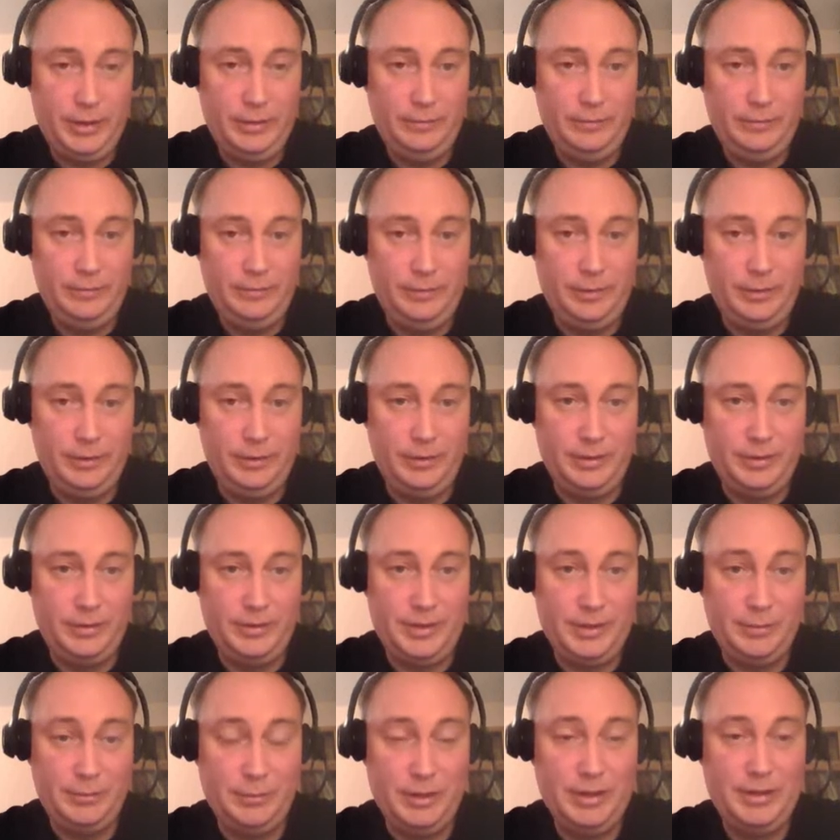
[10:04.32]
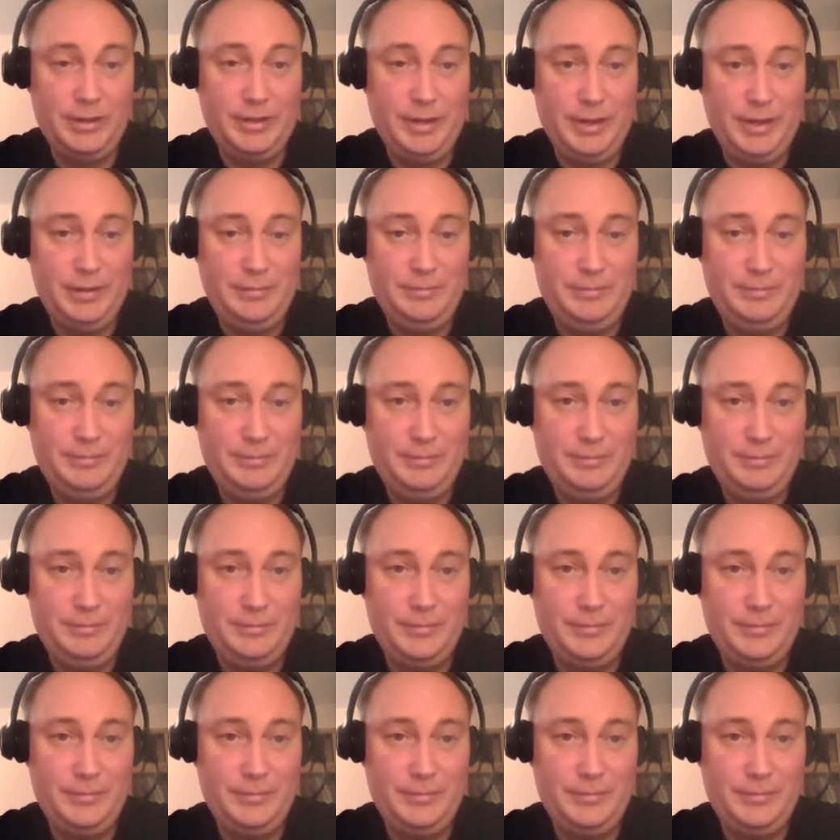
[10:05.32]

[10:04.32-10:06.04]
have some runtime,